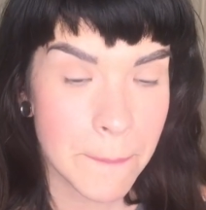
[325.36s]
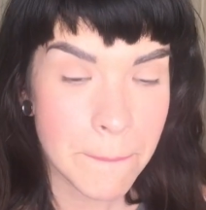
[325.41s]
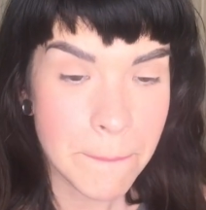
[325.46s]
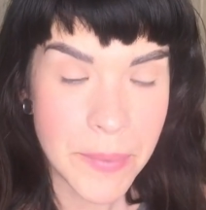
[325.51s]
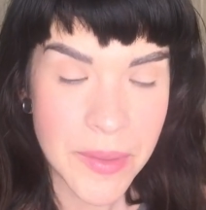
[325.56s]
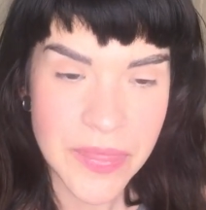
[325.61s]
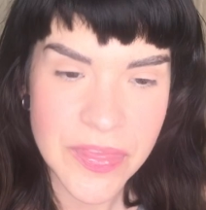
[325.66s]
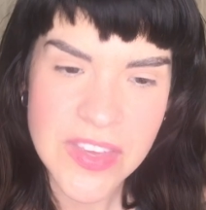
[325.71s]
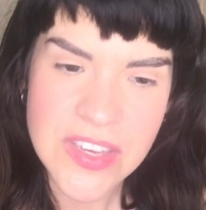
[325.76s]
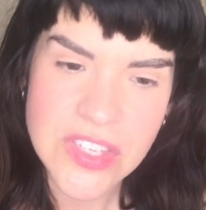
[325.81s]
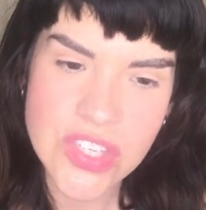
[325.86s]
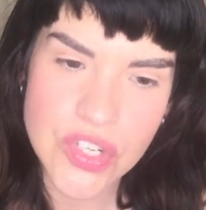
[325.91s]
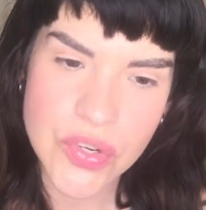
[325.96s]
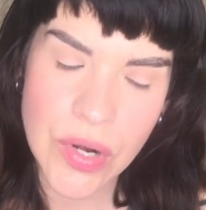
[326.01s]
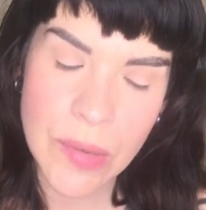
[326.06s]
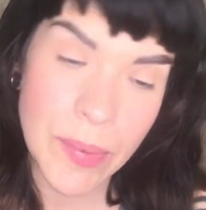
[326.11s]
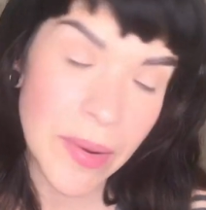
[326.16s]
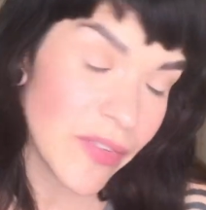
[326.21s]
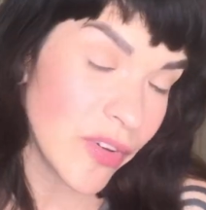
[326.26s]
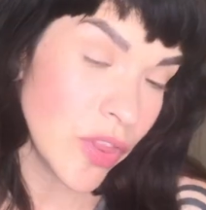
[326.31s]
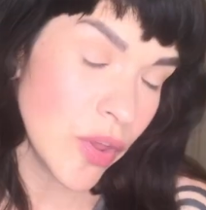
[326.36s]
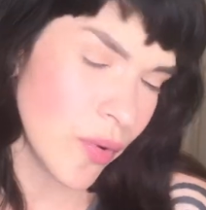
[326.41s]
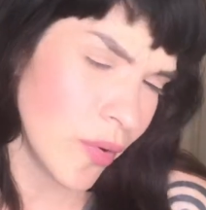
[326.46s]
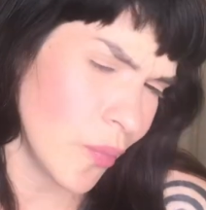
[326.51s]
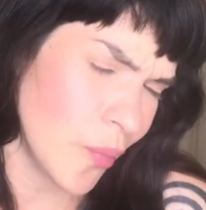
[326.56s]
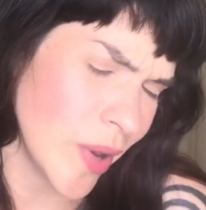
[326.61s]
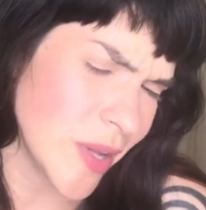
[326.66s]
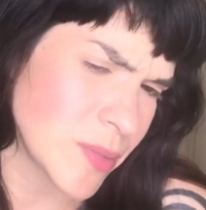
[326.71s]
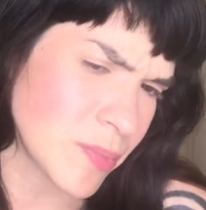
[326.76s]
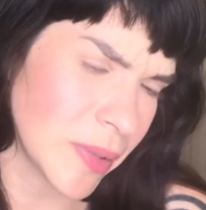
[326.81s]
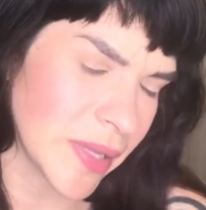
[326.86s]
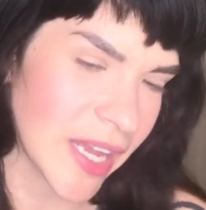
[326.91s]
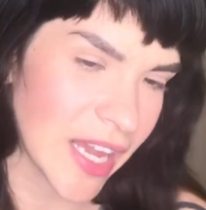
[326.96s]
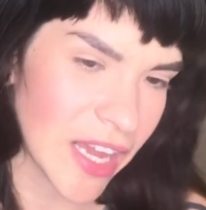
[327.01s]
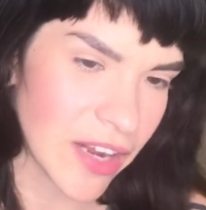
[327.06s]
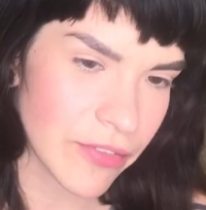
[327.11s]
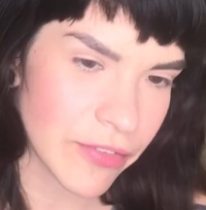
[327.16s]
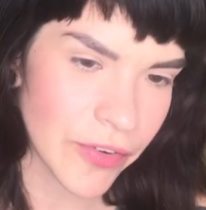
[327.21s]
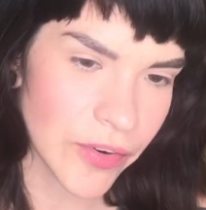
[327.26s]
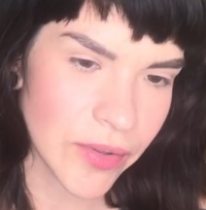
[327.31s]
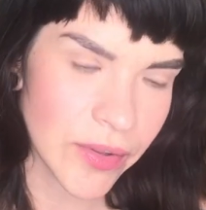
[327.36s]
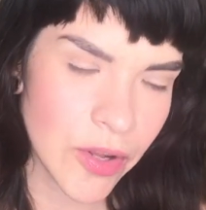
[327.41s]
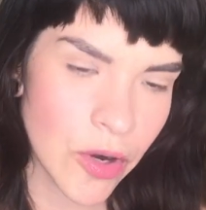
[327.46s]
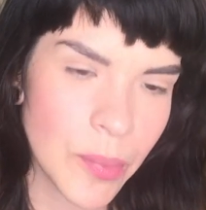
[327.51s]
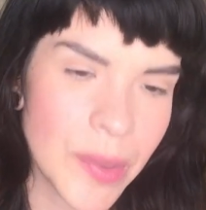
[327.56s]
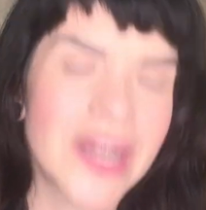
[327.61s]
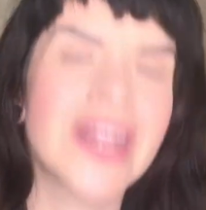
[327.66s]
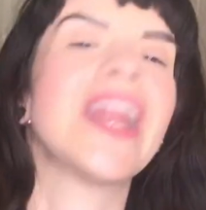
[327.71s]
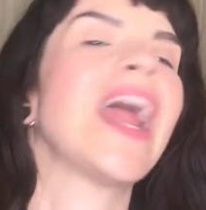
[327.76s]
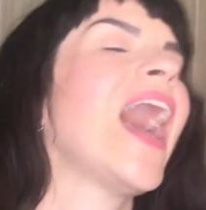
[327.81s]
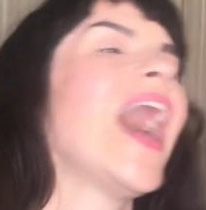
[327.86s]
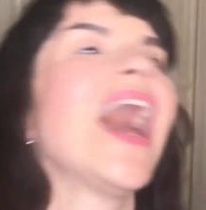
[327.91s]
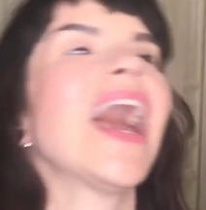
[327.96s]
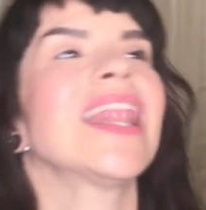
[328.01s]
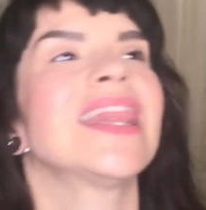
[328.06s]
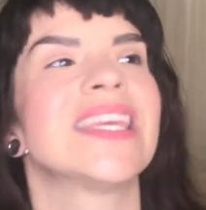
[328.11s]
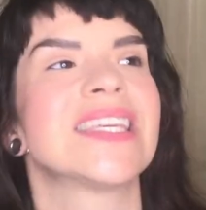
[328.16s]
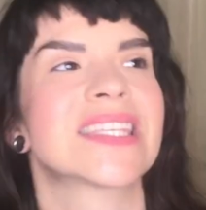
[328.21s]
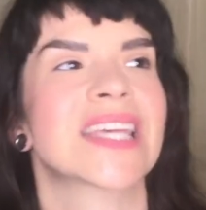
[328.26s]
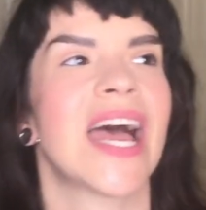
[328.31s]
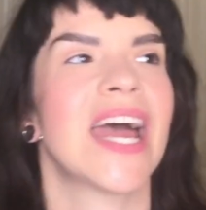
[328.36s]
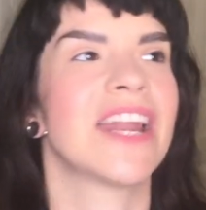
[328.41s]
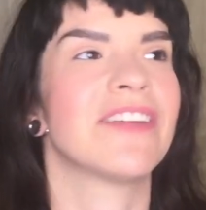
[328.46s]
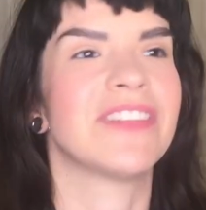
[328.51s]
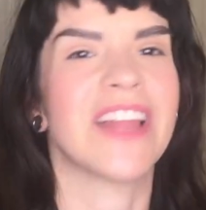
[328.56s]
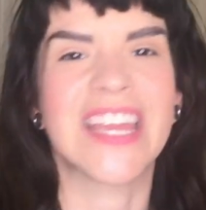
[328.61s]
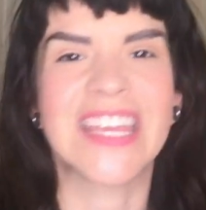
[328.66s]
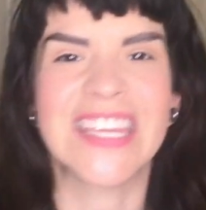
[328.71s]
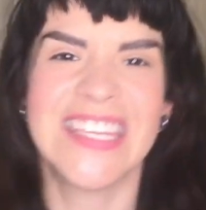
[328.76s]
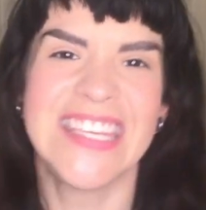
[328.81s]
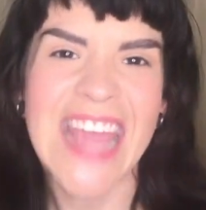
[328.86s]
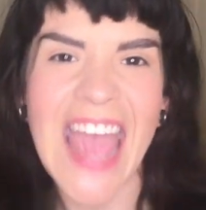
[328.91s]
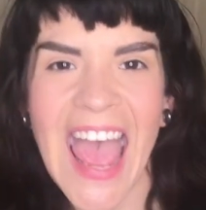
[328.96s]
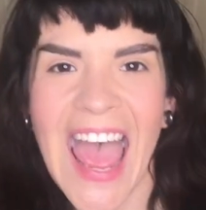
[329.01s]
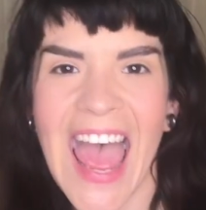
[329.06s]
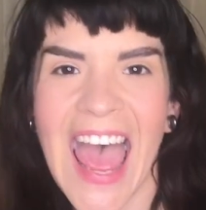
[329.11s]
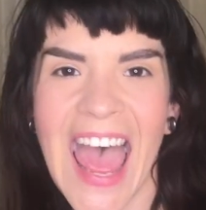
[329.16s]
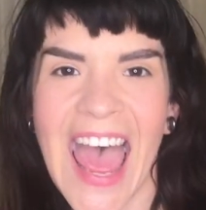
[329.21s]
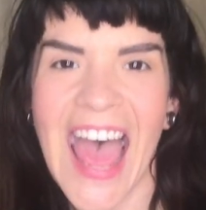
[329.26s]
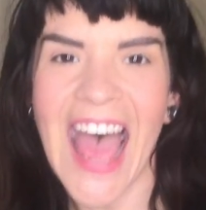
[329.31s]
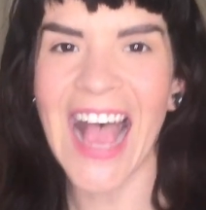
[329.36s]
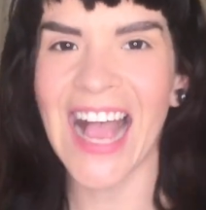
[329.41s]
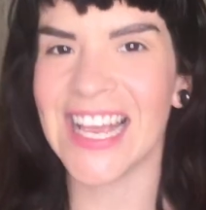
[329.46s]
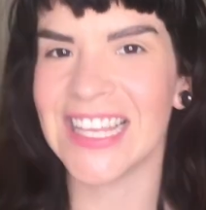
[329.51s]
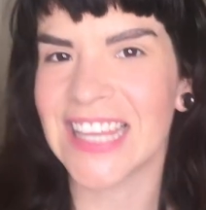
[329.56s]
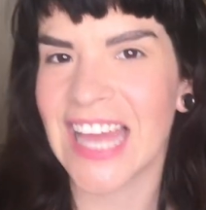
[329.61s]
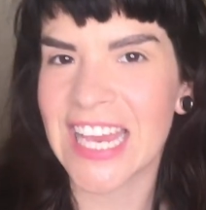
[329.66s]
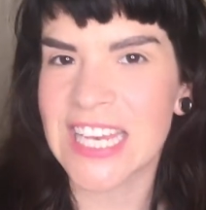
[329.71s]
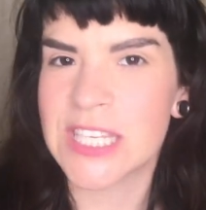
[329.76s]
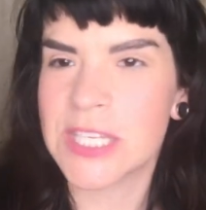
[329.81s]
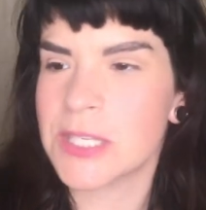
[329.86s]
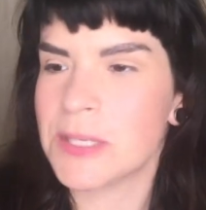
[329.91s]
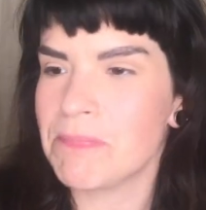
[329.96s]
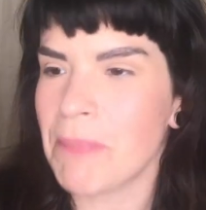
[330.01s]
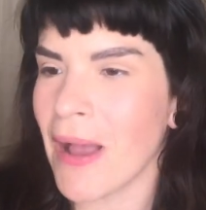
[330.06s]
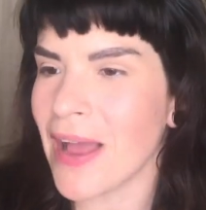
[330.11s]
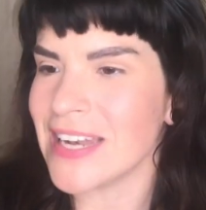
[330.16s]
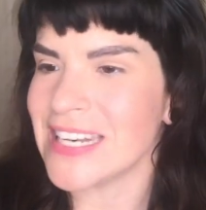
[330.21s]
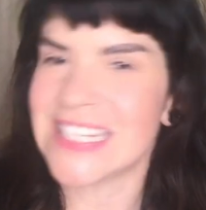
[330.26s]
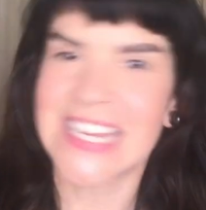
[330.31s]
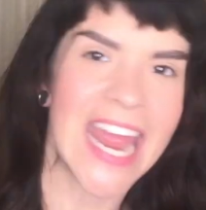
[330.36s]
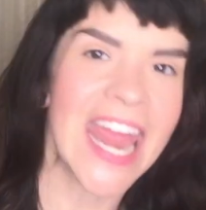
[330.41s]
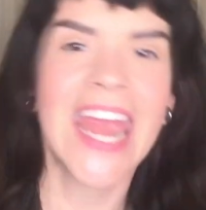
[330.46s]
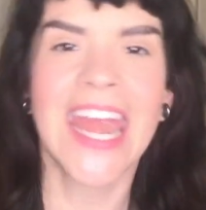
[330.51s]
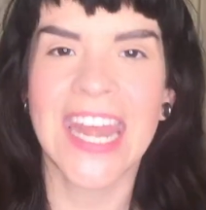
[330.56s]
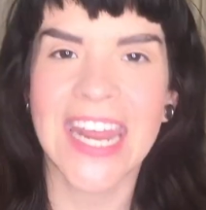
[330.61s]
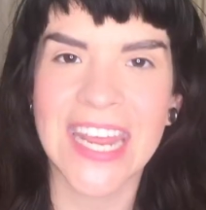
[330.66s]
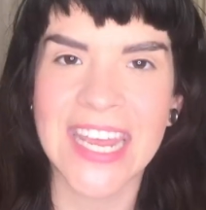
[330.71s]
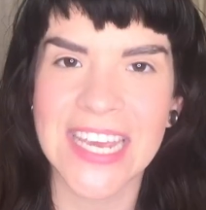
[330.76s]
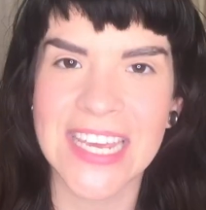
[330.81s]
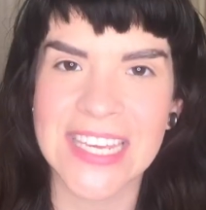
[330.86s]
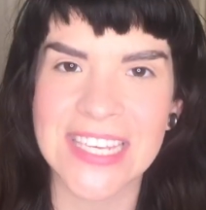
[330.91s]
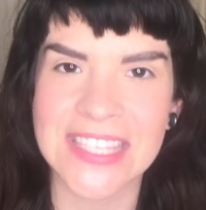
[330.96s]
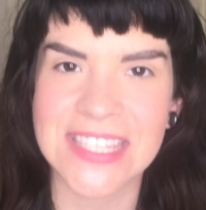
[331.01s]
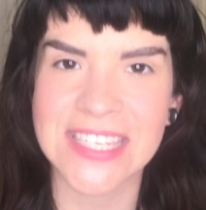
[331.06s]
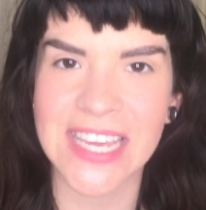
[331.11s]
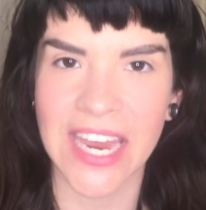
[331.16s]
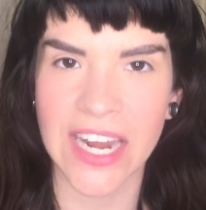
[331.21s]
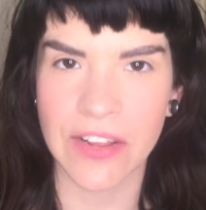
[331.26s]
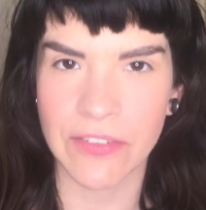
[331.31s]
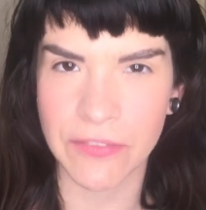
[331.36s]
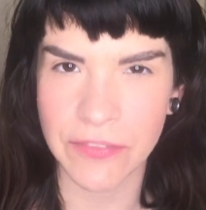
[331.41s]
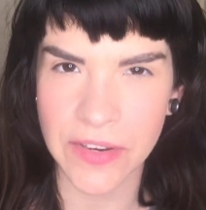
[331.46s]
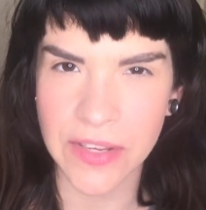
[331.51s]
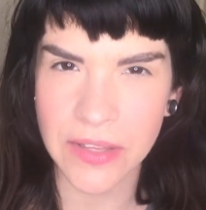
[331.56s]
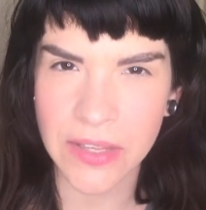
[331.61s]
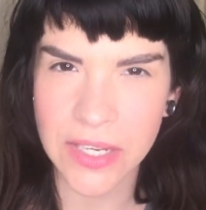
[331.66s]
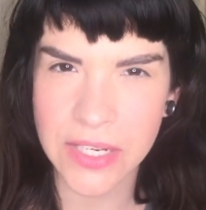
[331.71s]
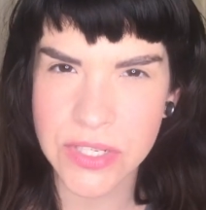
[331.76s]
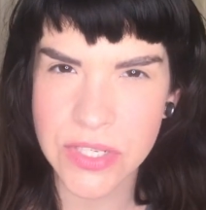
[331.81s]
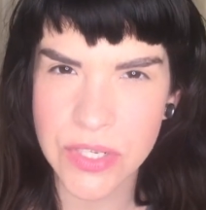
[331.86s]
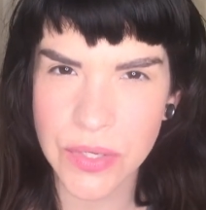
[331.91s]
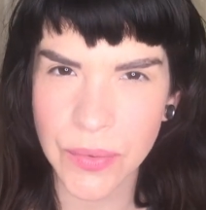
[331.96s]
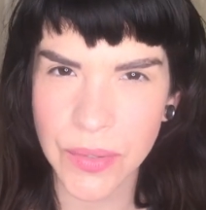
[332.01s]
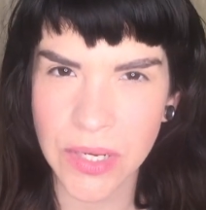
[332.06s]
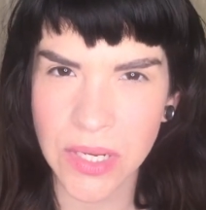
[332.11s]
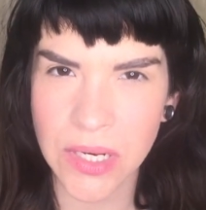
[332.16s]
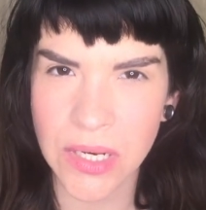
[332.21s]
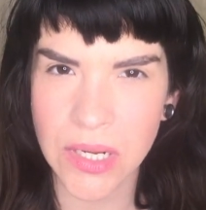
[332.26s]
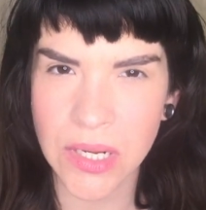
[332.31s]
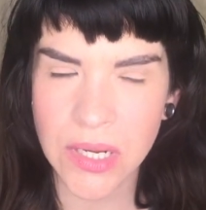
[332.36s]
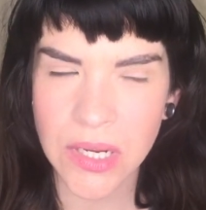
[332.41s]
But this trip, even though it was planned for a little bit, it had this kind of like, yeah, like spontaneous kind of feeling to it.